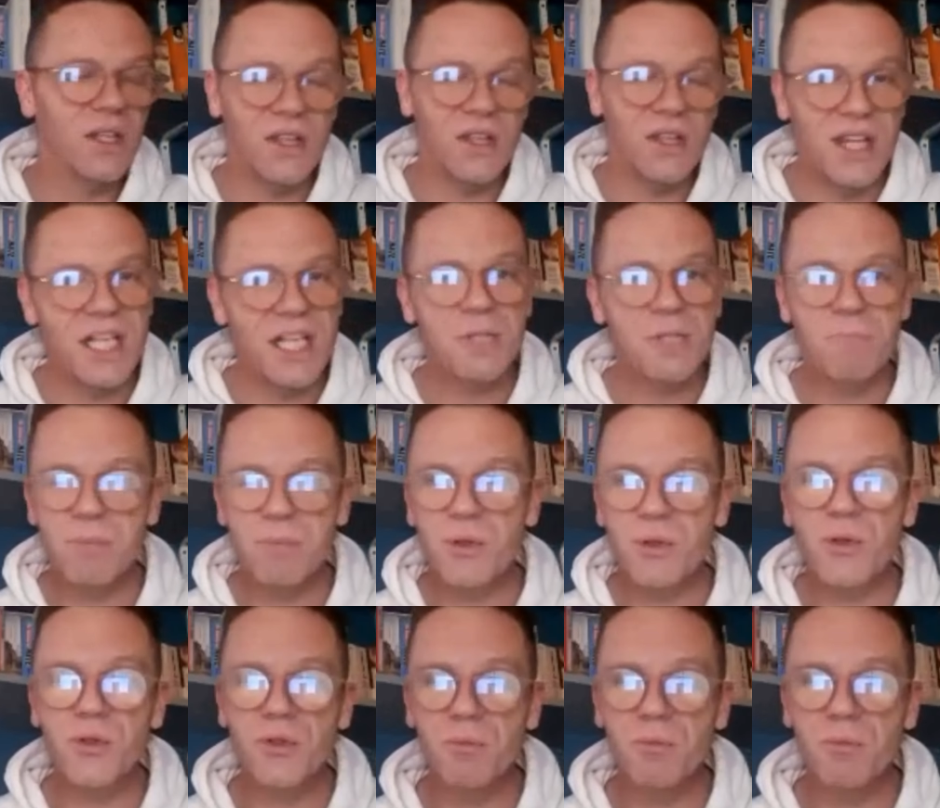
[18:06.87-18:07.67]
this
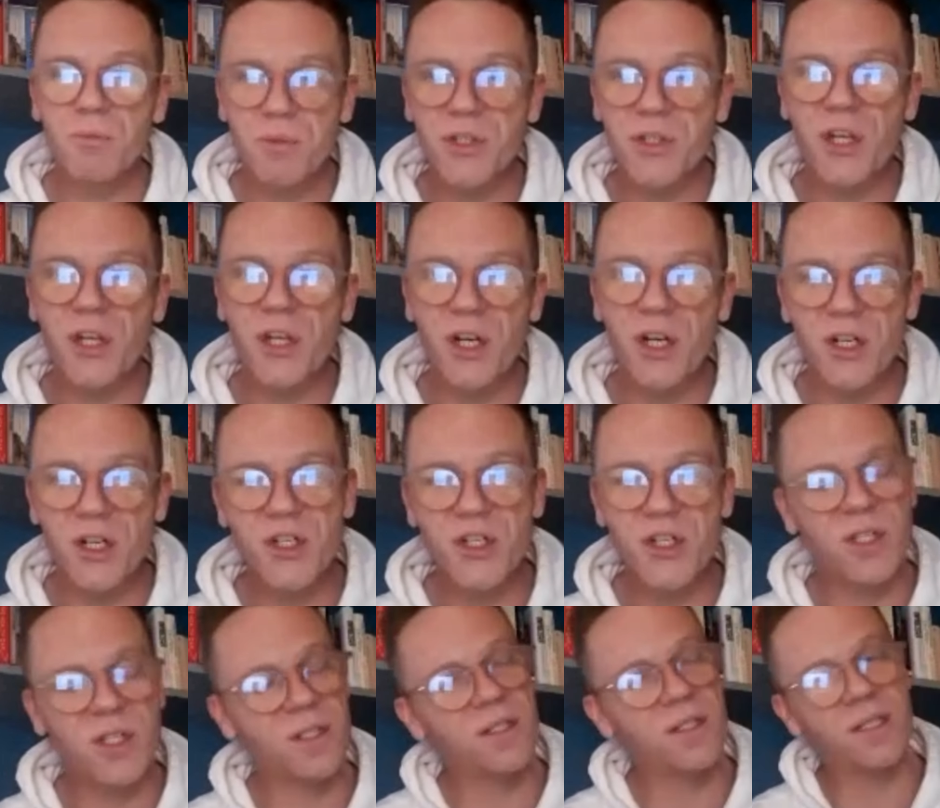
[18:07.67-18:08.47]

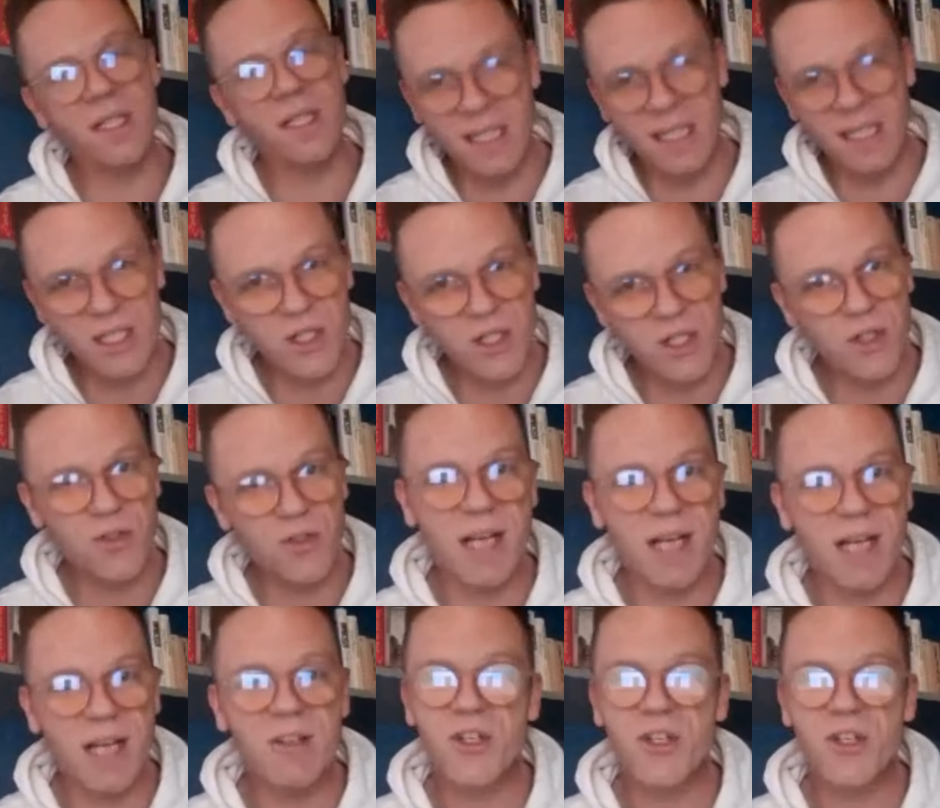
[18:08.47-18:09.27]
production is
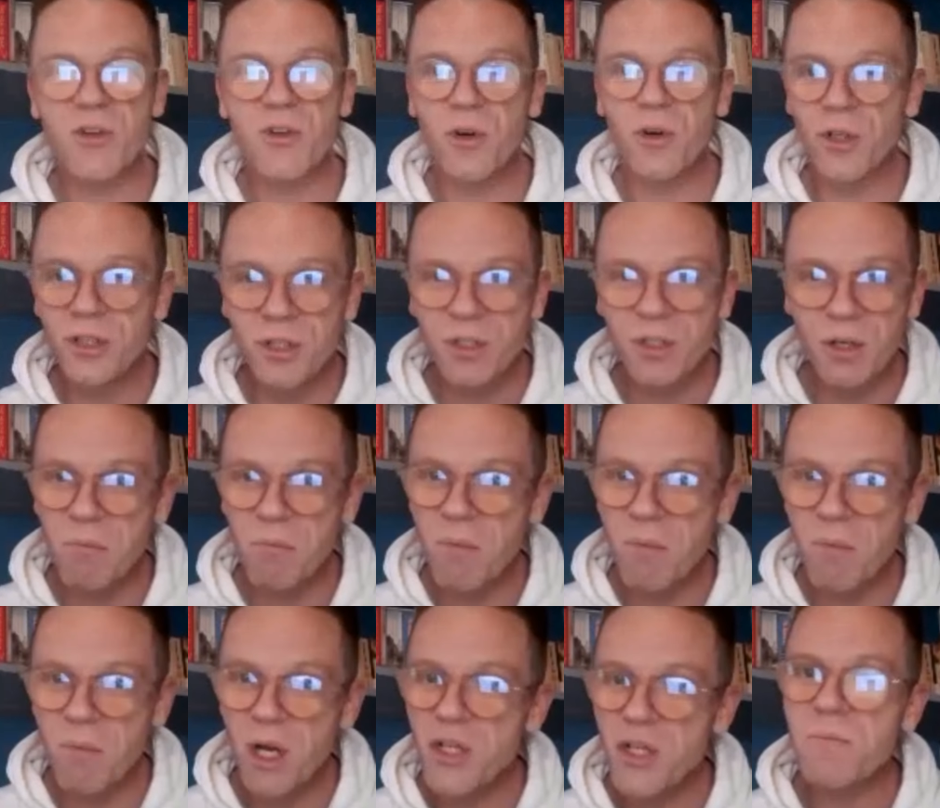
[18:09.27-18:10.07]
stretching on
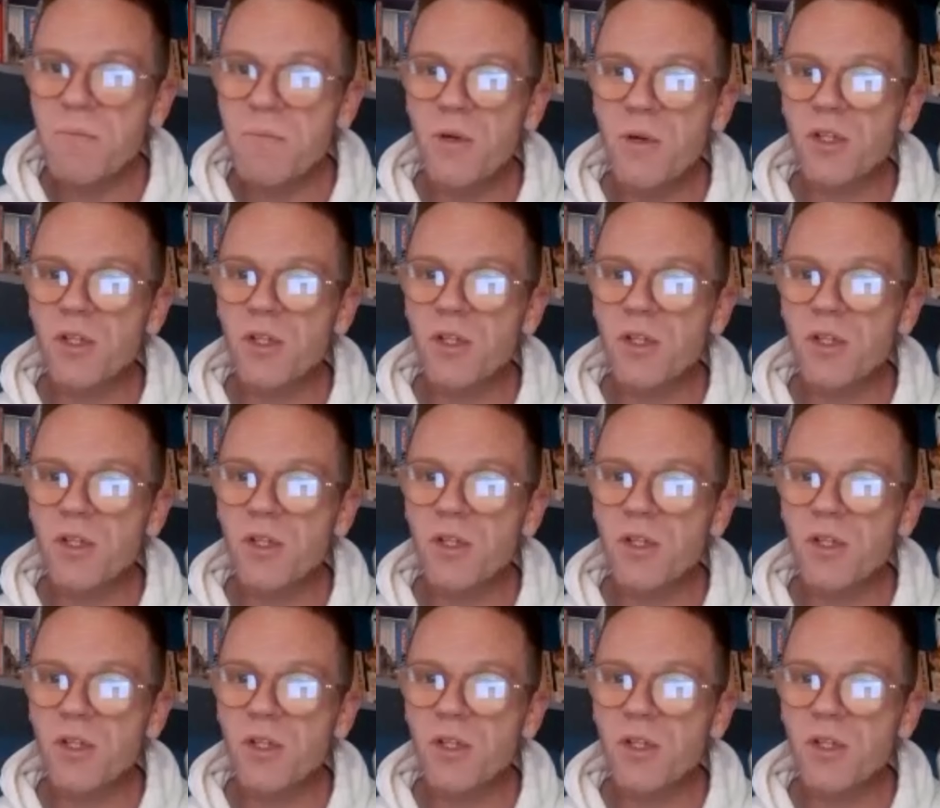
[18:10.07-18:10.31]
much,